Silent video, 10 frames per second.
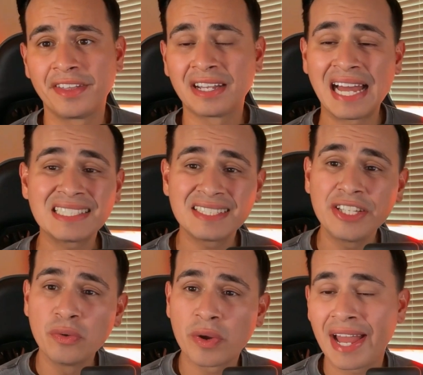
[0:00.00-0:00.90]
last thing
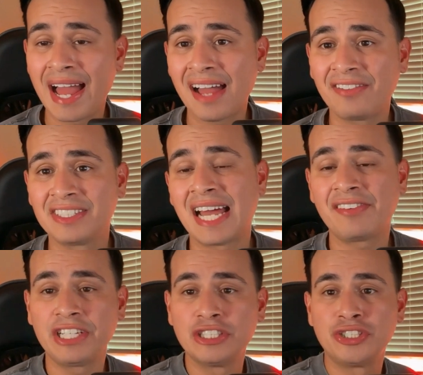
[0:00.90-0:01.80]
you want to have is
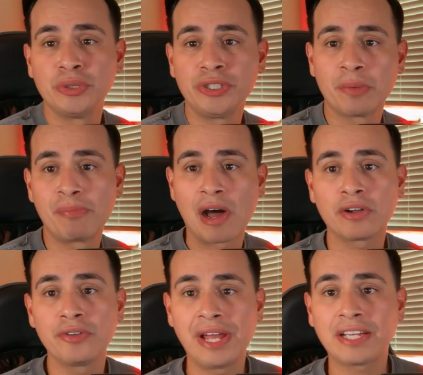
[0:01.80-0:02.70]
having a junior
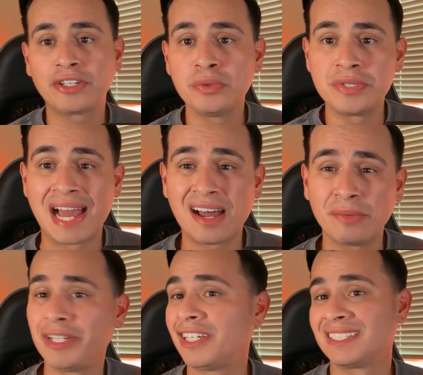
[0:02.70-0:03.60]
bottleneck you down
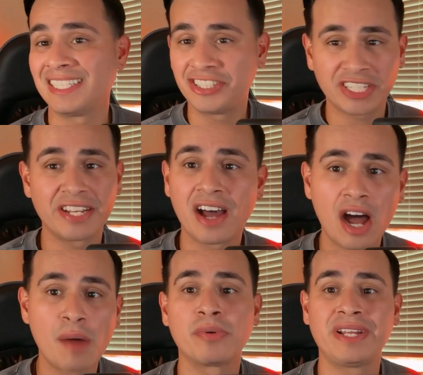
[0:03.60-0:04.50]
because they just cannot
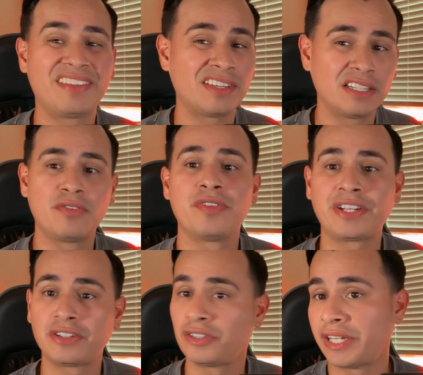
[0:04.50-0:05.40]
operate at the level that
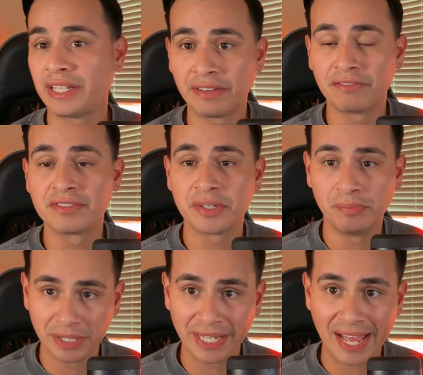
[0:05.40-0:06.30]
you're looking them to
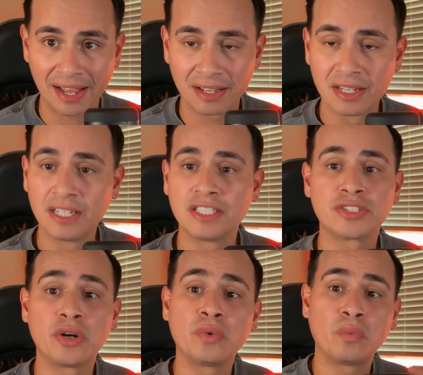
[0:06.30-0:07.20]
be at.
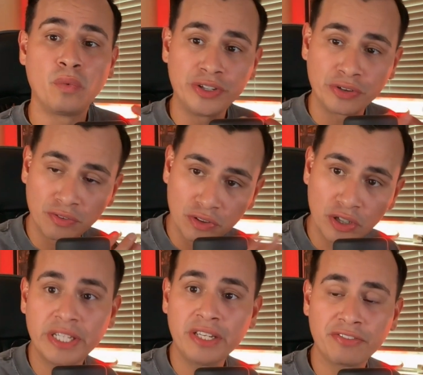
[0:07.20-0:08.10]
So when you're
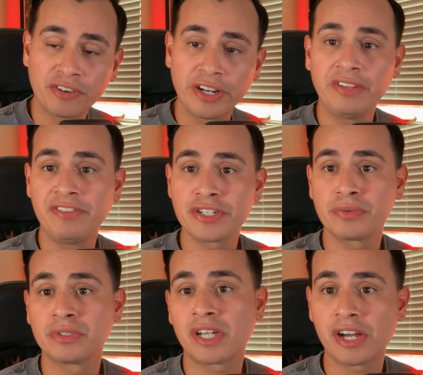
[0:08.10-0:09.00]
looking for
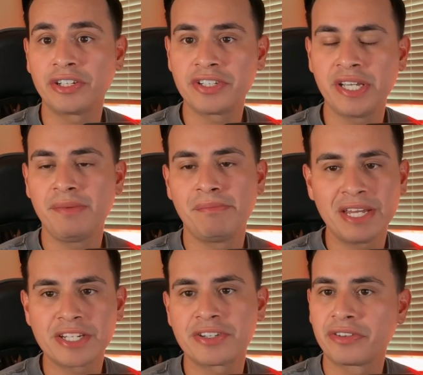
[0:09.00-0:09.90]
individuals on your team,
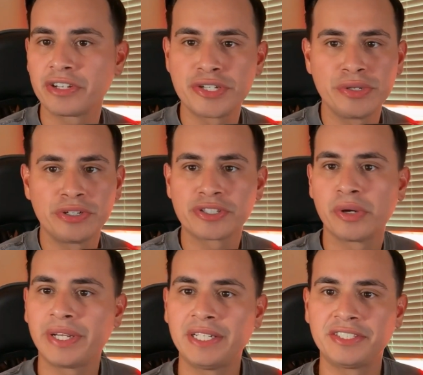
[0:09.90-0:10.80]
make sure they're juniors
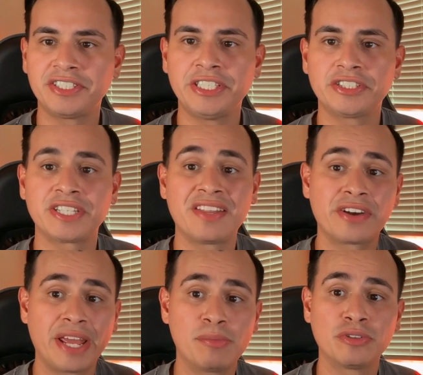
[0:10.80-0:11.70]
going into seniors and they're
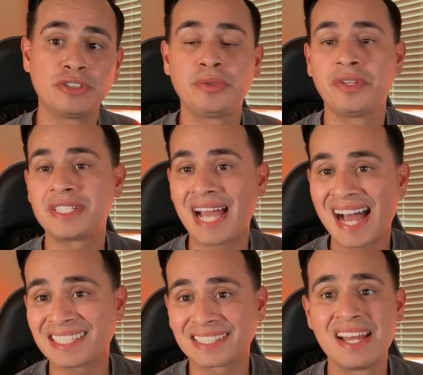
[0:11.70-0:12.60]
able to do the
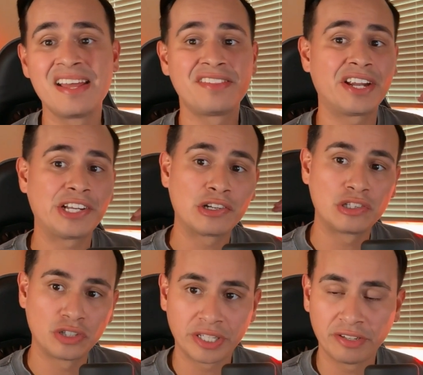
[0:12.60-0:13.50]
task that you're
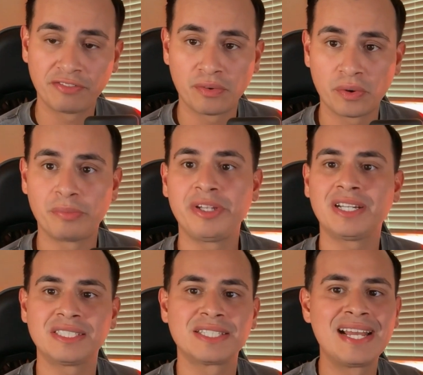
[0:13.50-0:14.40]
looking for.
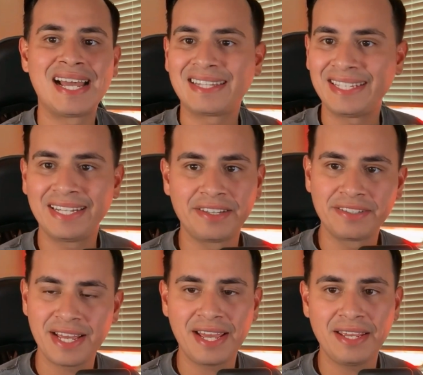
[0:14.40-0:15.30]
Because at the end of the
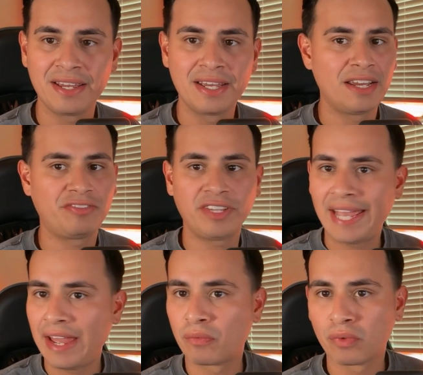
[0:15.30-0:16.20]
day, If they
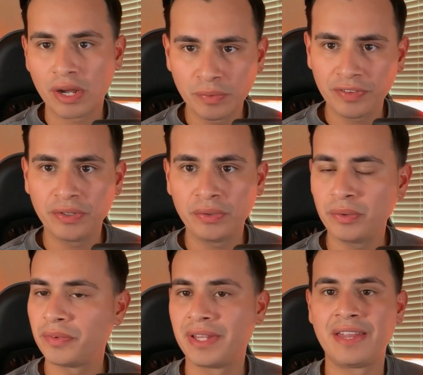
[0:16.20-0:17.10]
can't run with you,
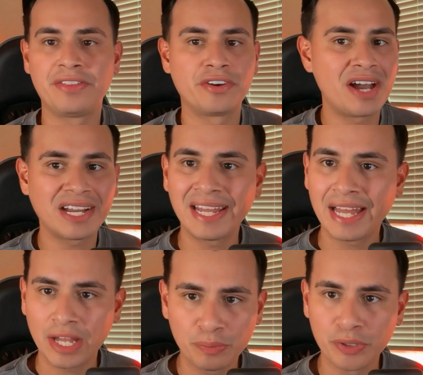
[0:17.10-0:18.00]
then they're not going to
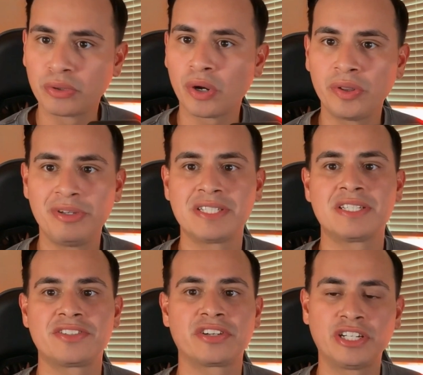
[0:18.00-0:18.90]
help you grow the
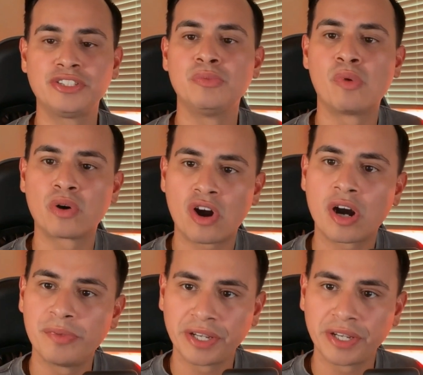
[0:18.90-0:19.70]
business. They're going to do more harm than